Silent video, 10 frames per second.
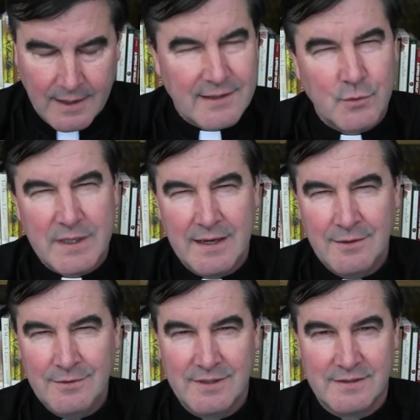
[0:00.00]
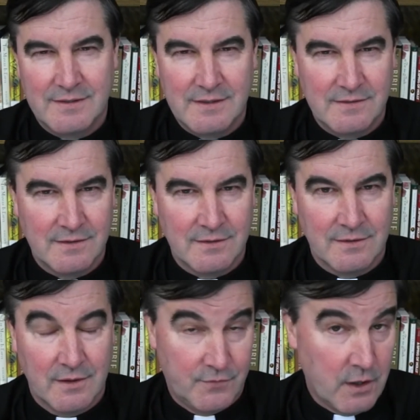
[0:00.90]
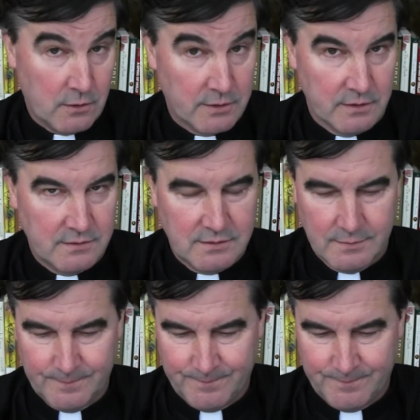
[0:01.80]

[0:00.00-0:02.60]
As we enter this season of darkness,